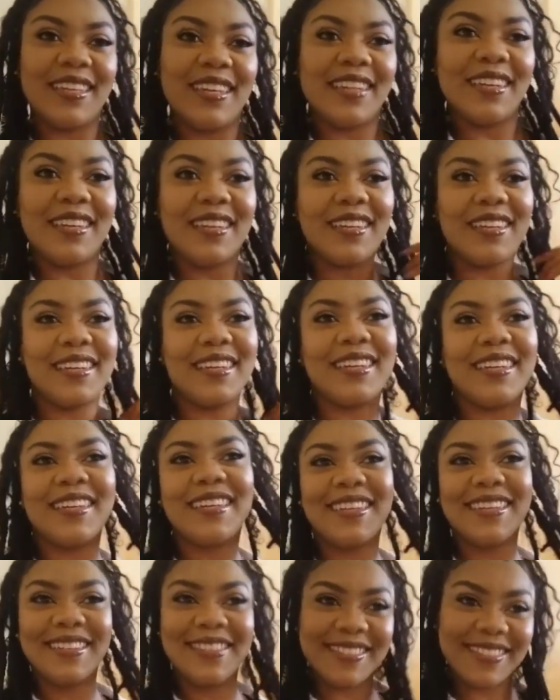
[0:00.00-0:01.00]
Yeah.
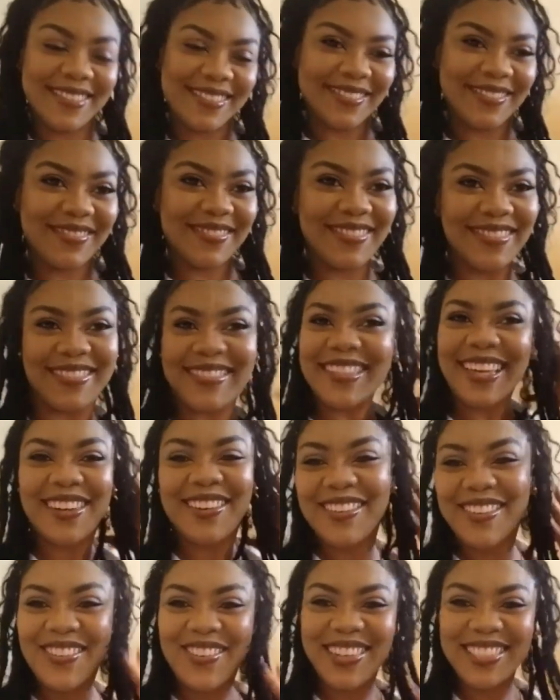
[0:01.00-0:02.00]
I
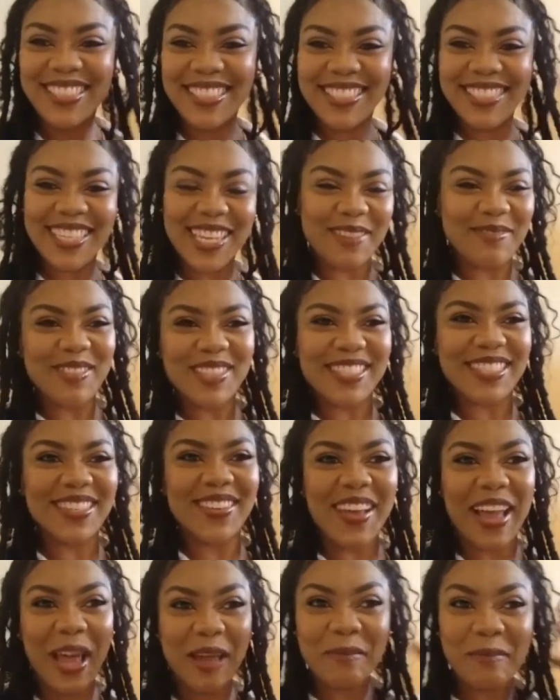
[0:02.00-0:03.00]
don't know what to say, I'm just
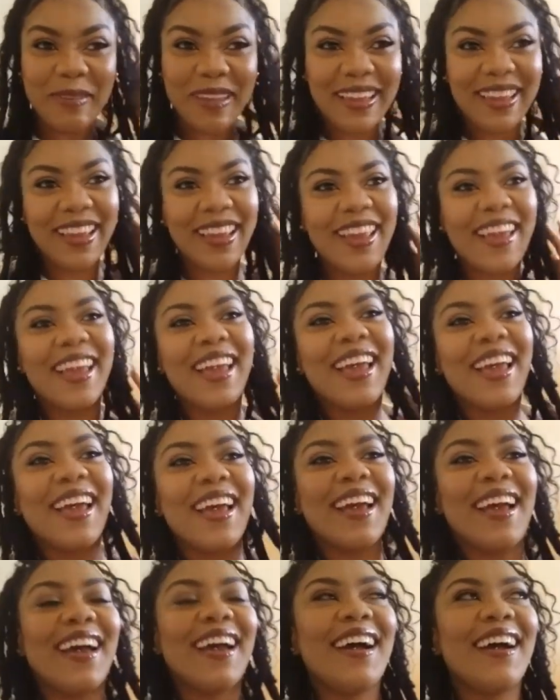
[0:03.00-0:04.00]
so happy.
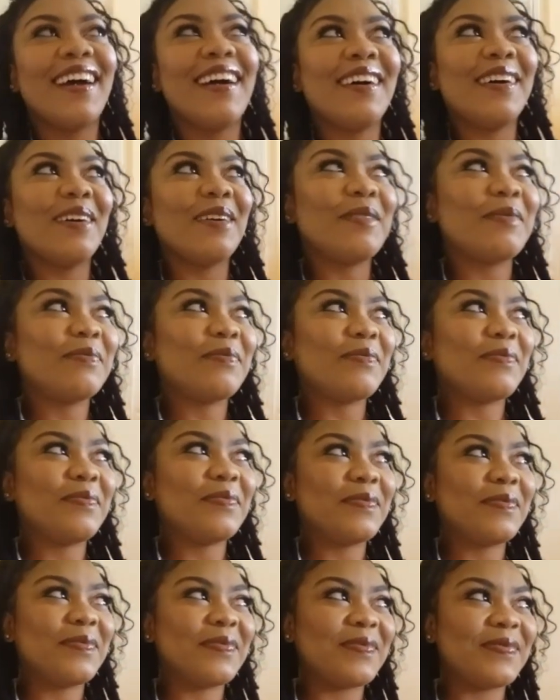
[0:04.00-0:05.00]

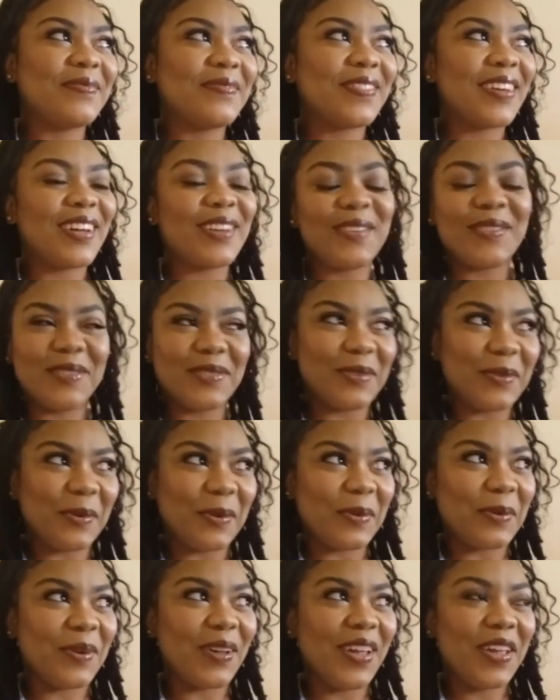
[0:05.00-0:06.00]
I don't
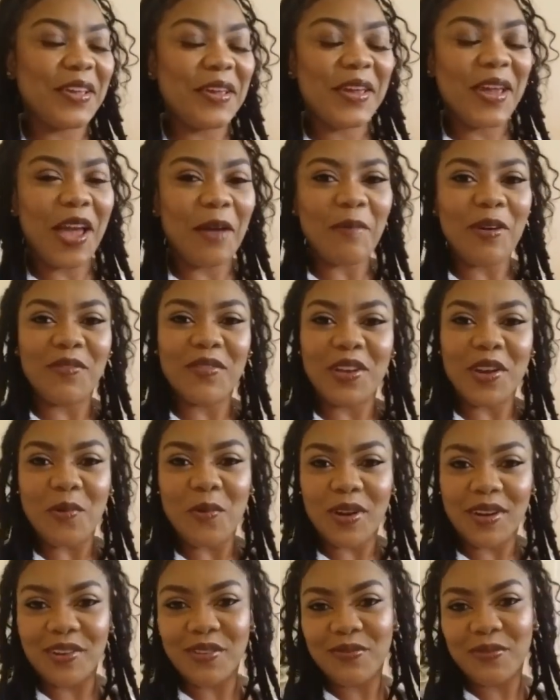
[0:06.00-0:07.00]
know. I'm having a
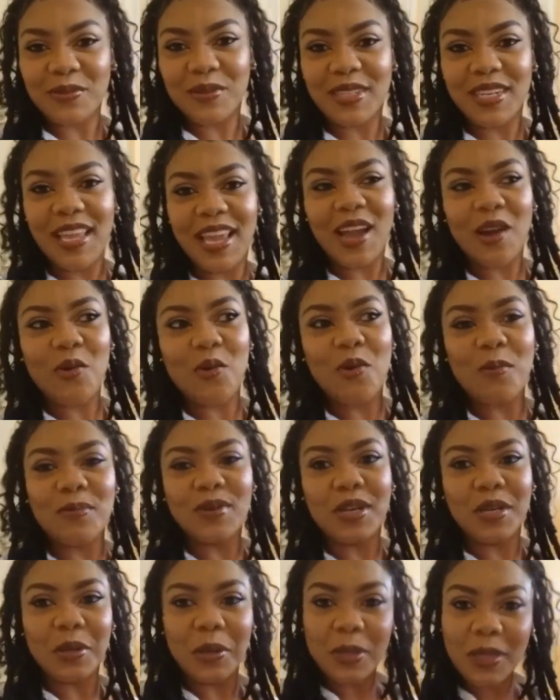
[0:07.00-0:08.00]
wonderful day. I hope
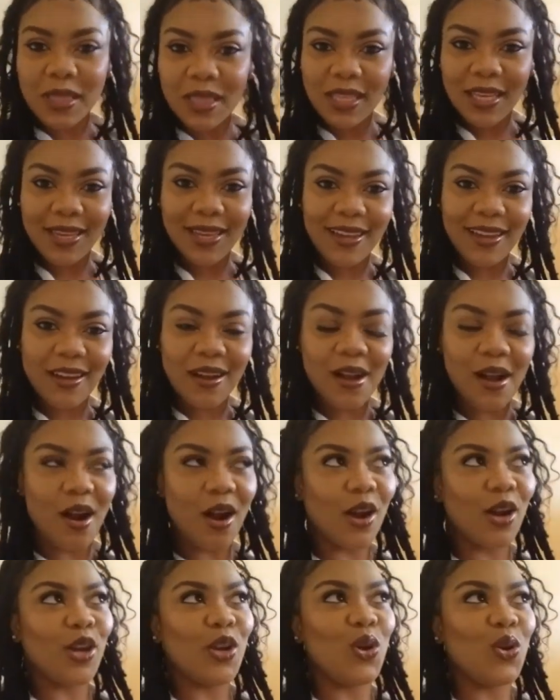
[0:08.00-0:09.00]
nothing
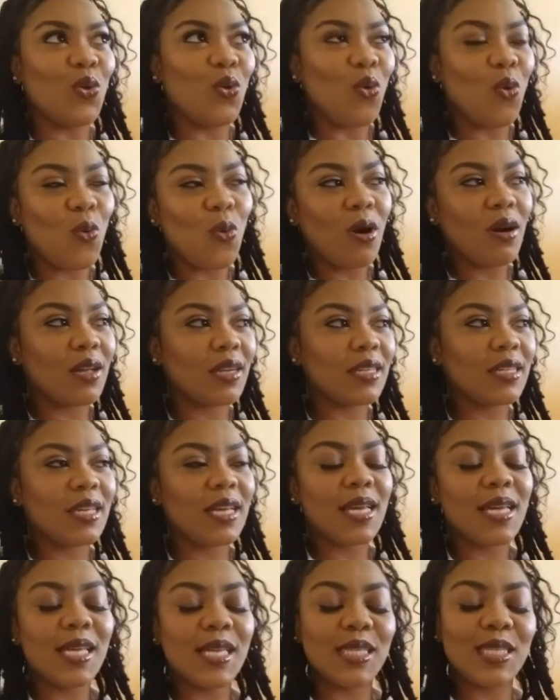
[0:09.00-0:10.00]
or no one
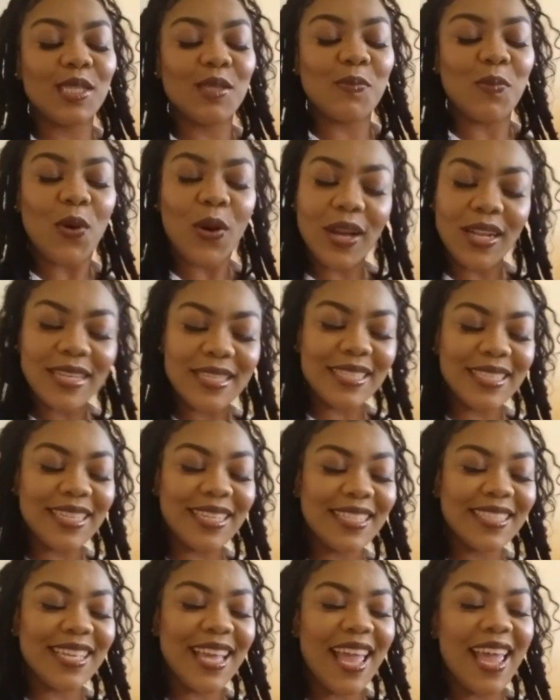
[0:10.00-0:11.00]
spoils
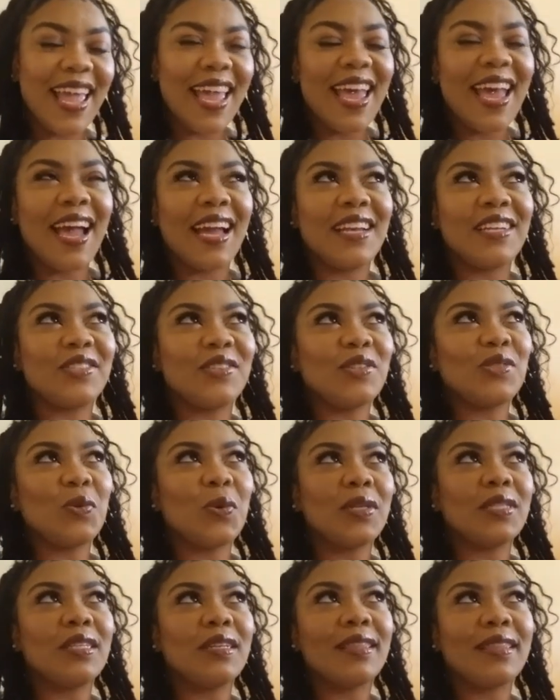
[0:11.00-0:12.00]
it. And I just
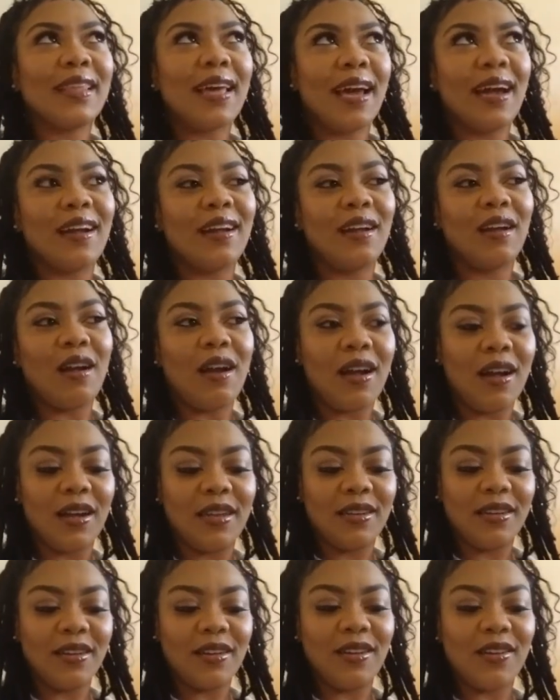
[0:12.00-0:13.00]
want to thank
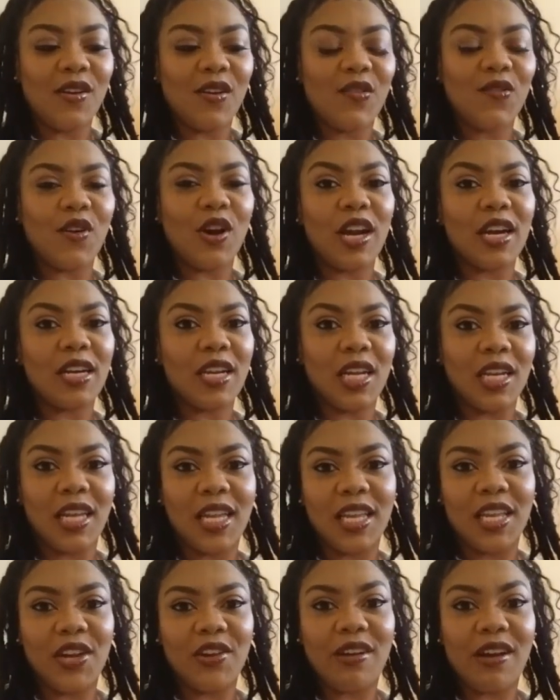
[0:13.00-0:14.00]
God for another
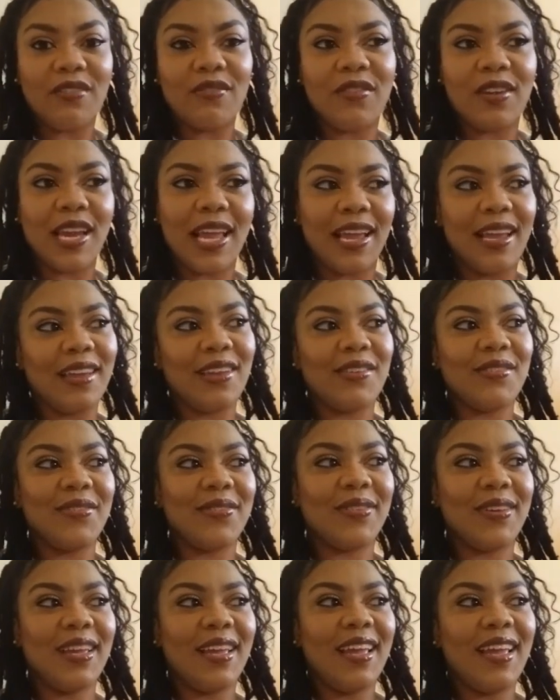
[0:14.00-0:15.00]
year of
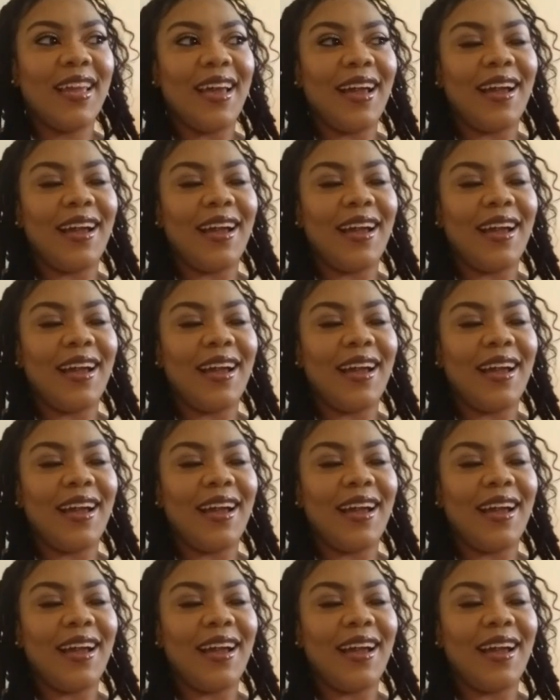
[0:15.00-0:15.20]
life.